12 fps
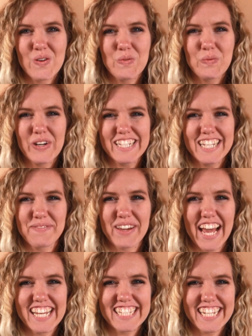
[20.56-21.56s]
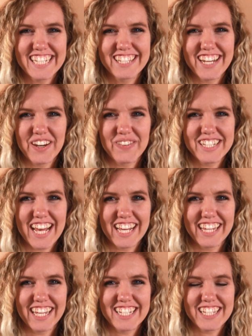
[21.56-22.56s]
What's up, guys? It's Jenna with
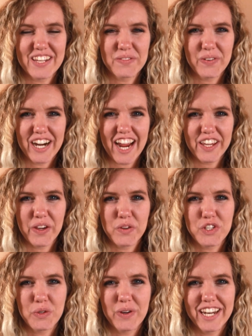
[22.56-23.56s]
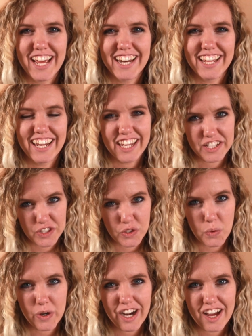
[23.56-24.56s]
Dog Liaison, where I coach you on how to enhance
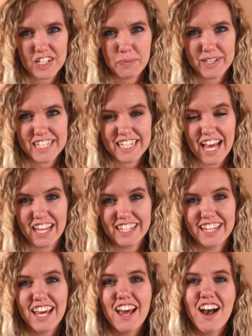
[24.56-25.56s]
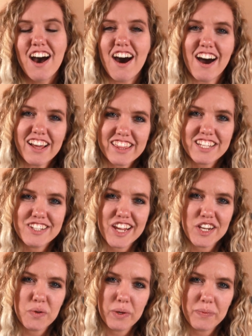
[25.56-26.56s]
your dog's mental health. On this
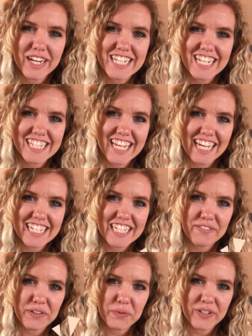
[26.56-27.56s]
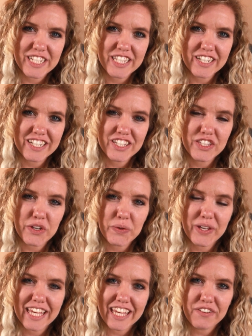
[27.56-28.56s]
channel, we break down scientific research,
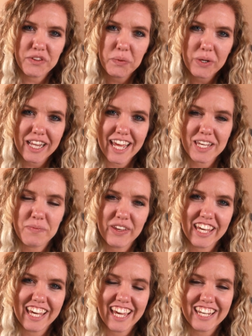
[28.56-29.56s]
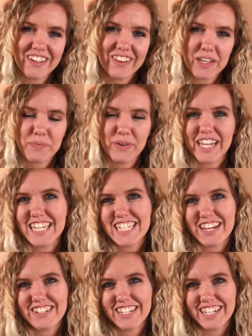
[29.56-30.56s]
so if you are like me and you like breaking
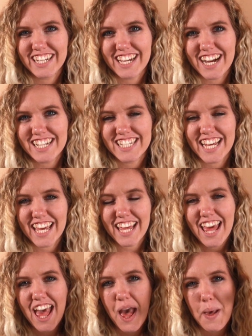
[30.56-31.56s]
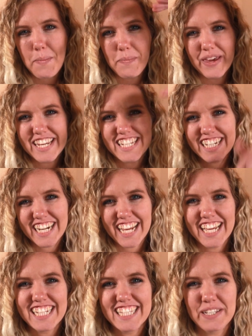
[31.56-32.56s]
down nerdy content, make sure you
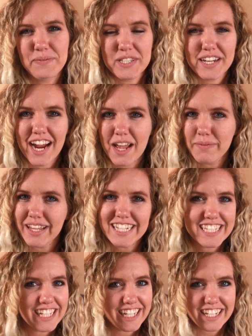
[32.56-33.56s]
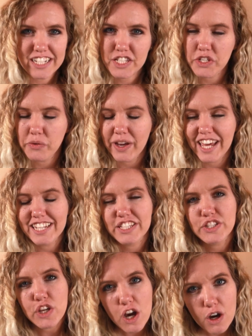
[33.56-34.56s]
hit subscribe. Let's get into it.
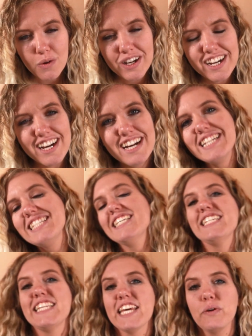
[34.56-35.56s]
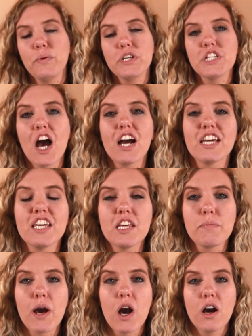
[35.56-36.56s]
So today we are
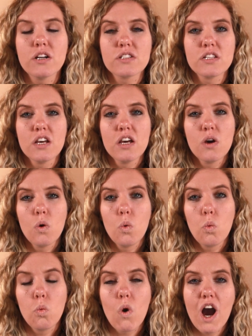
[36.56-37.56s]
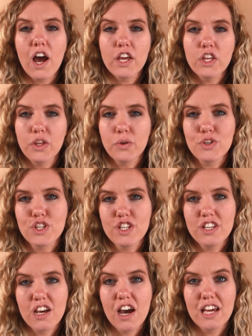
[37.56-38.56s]
talking about why you
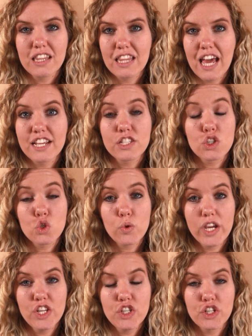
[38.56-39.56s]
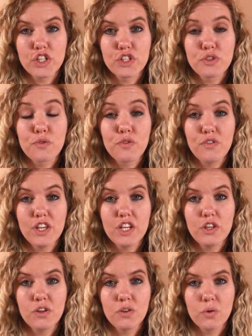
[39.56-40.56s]
should not let strangers
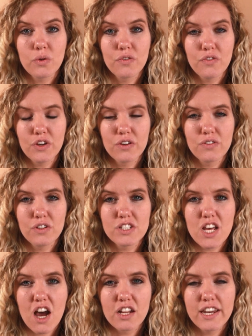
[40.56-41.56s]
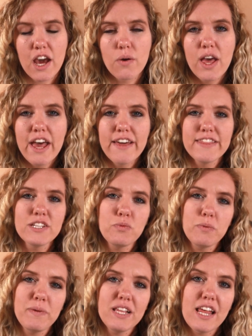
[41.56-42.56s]
feed your fearful dog. Now,
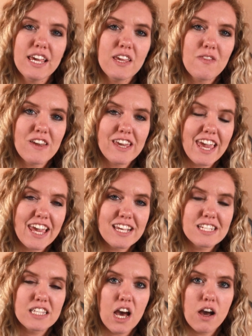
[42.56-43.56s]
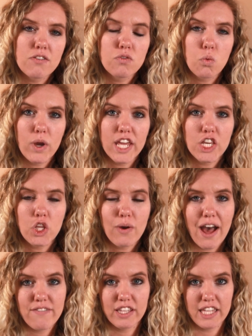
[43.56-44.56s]
this would be like in the case of when you
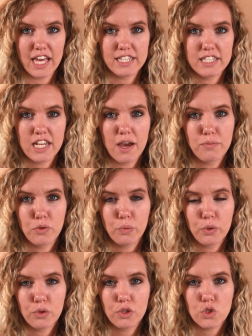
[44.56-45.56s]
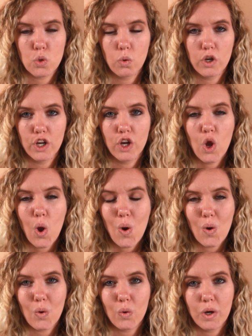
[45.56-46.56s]
have a guest come through the door,
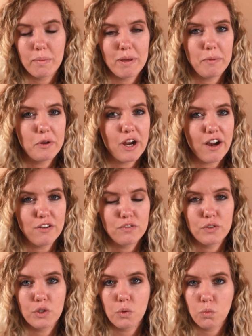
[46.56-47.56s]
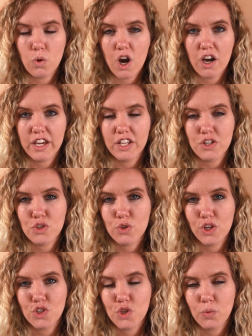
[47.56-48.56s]
or maybe you're out for a walk and a
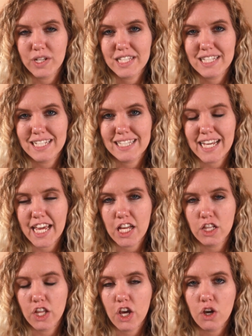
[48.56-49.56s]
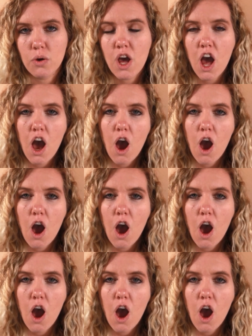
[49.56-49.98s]
stranger wants to say hello.